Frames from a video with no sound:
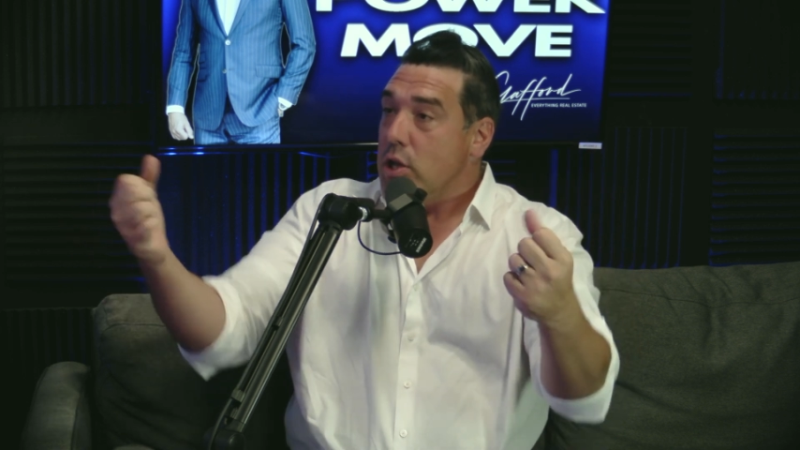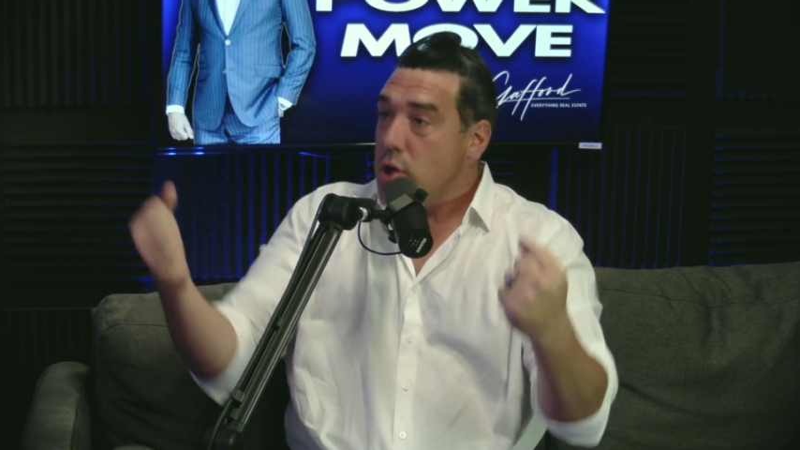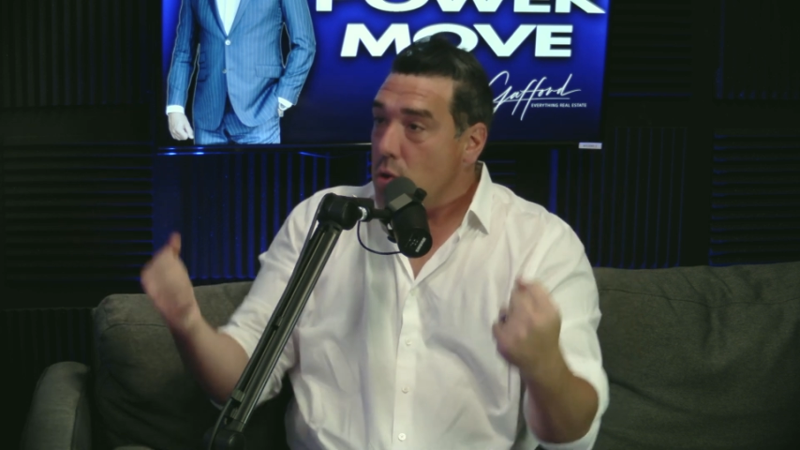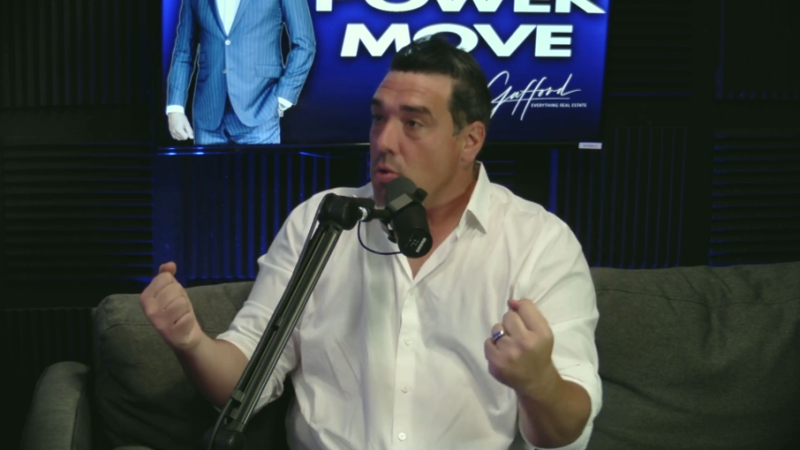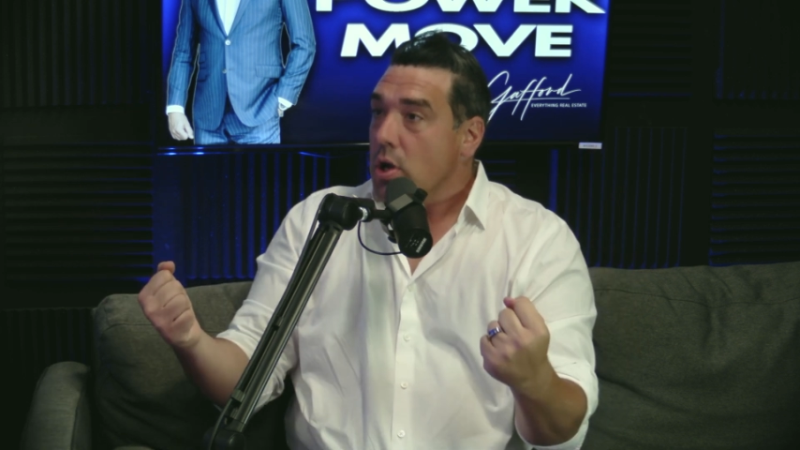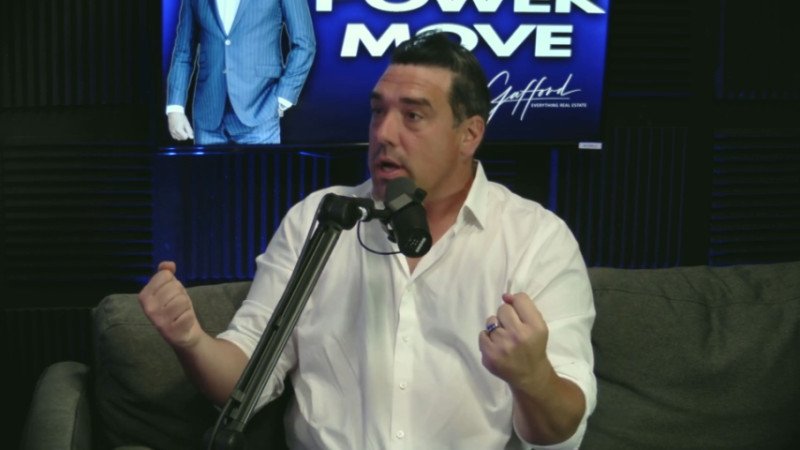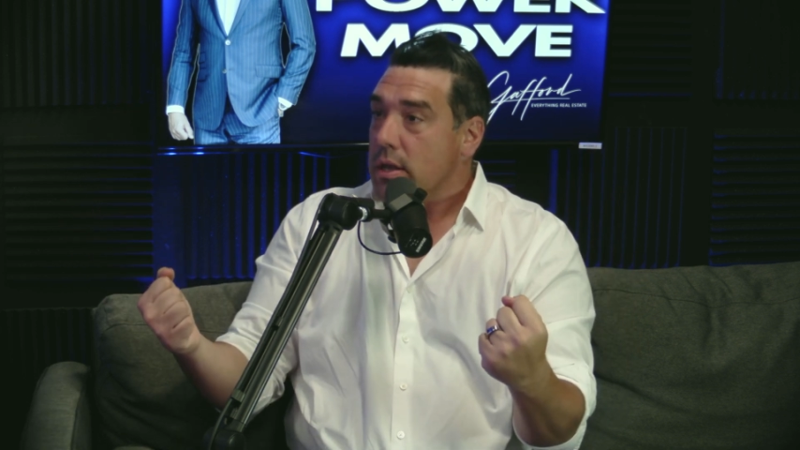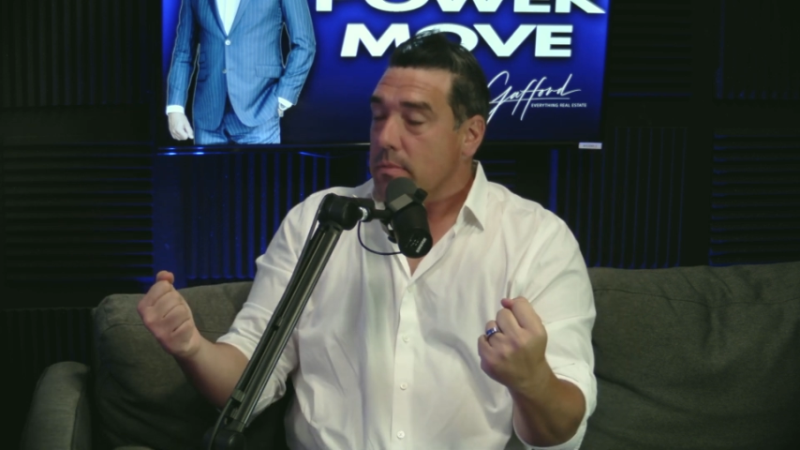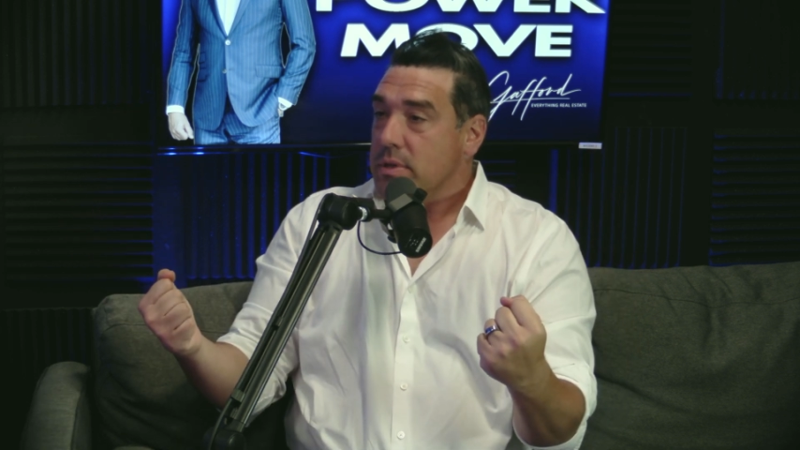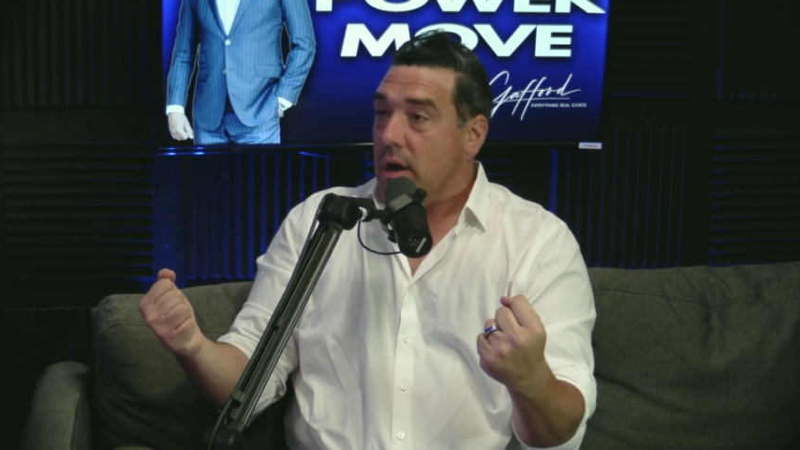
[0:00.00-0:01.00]
do look at
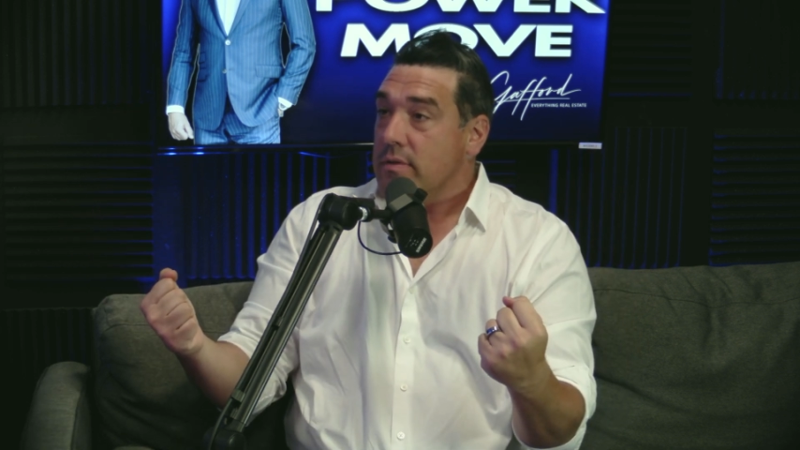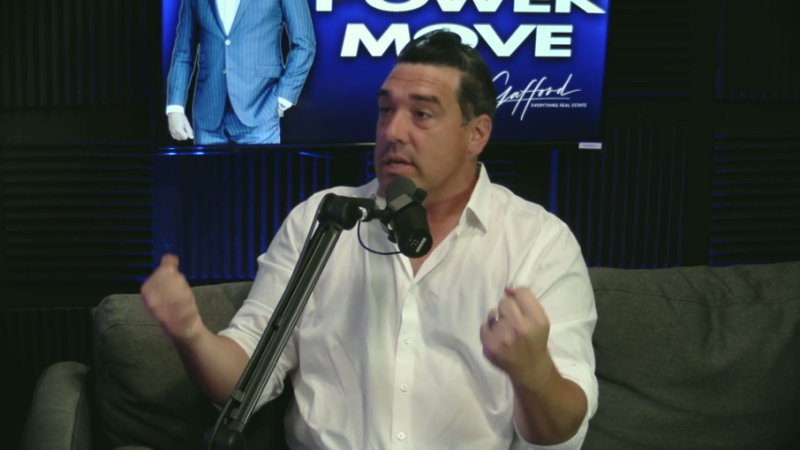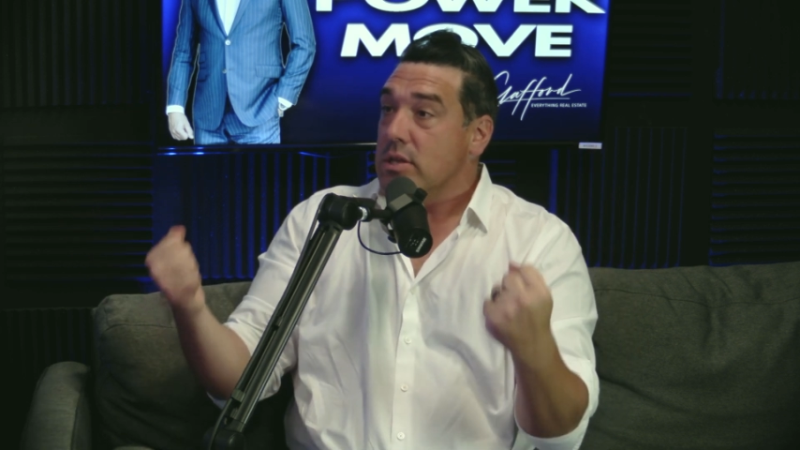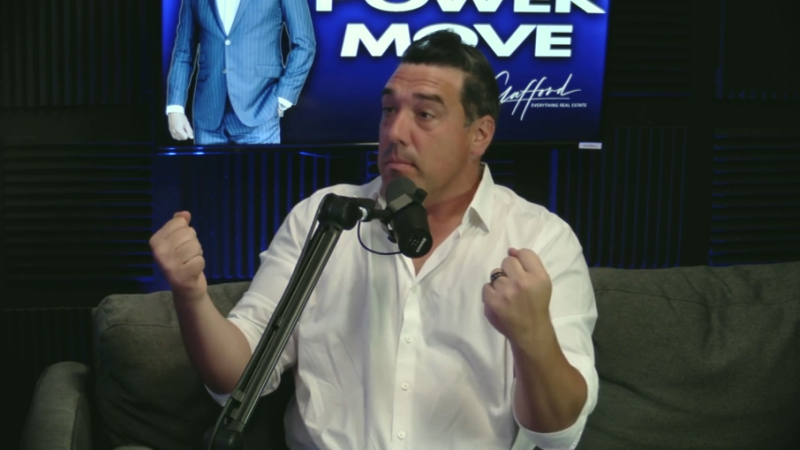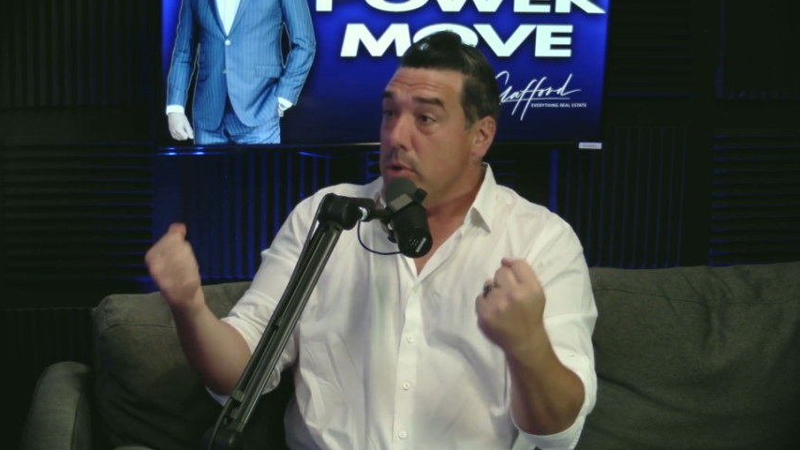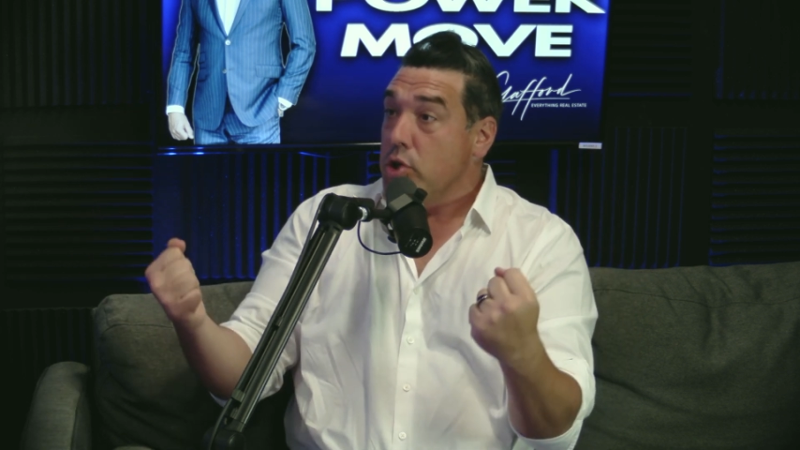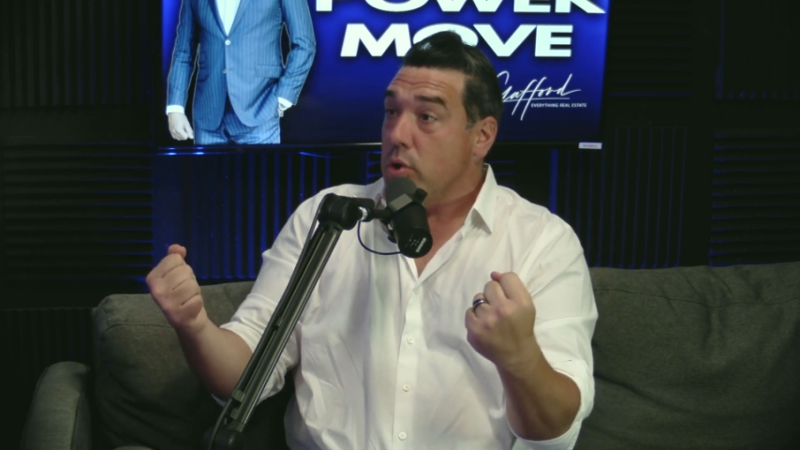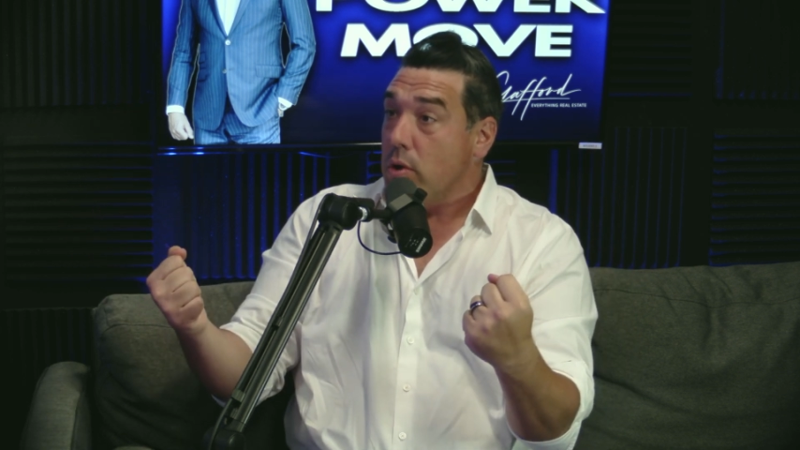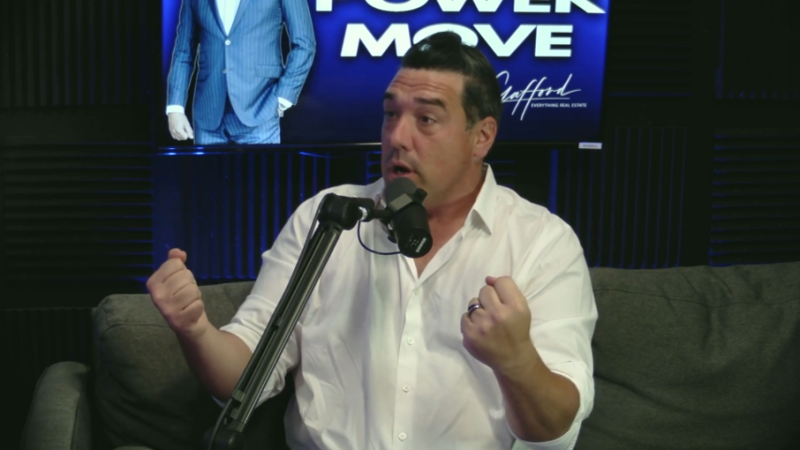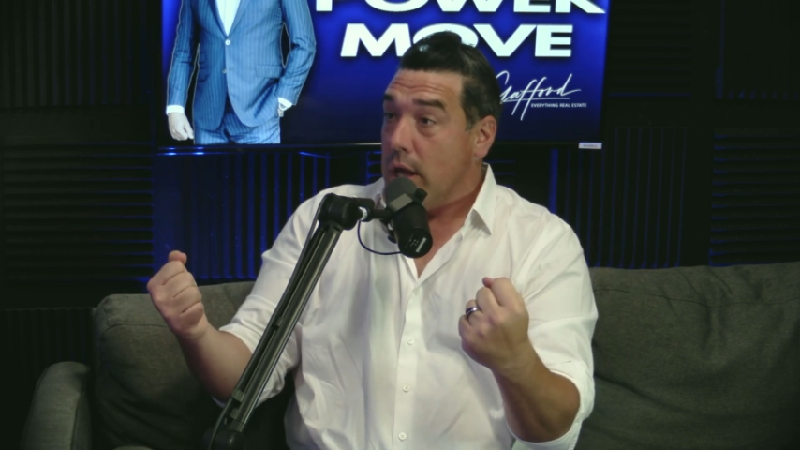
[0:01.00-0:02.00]
themselves as the
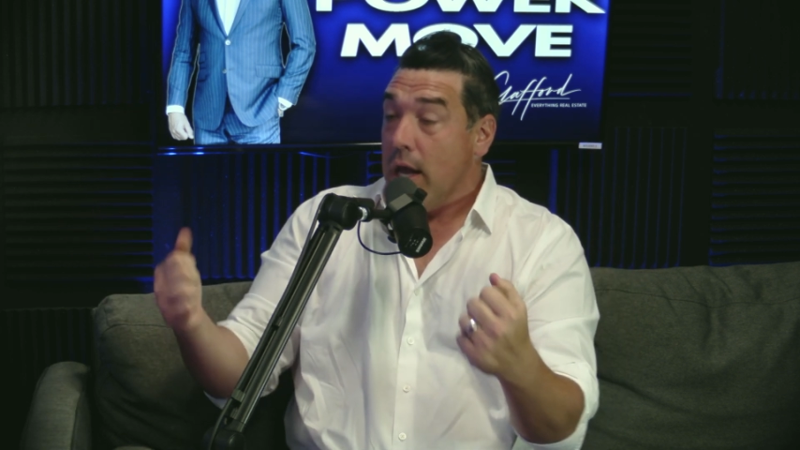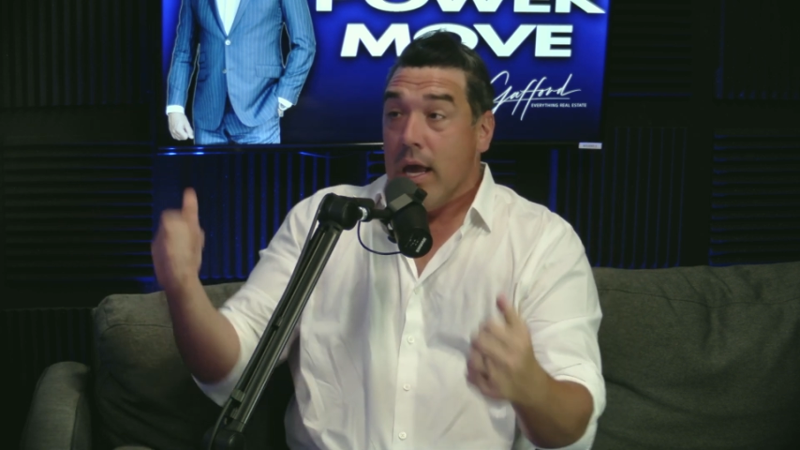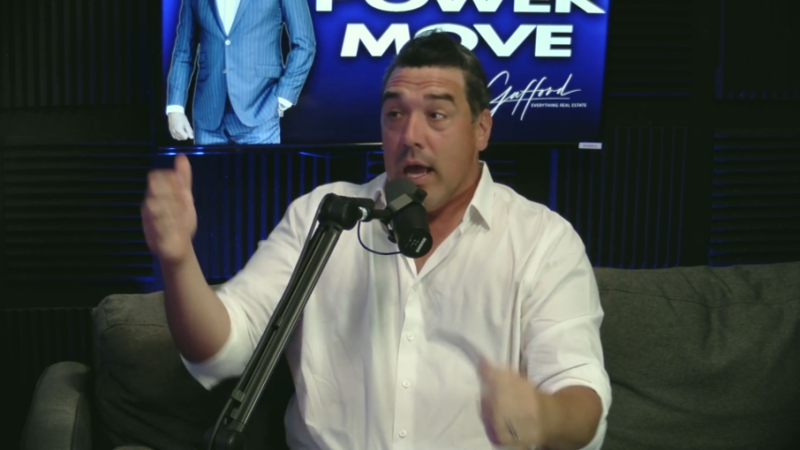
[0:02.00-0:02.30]
majority,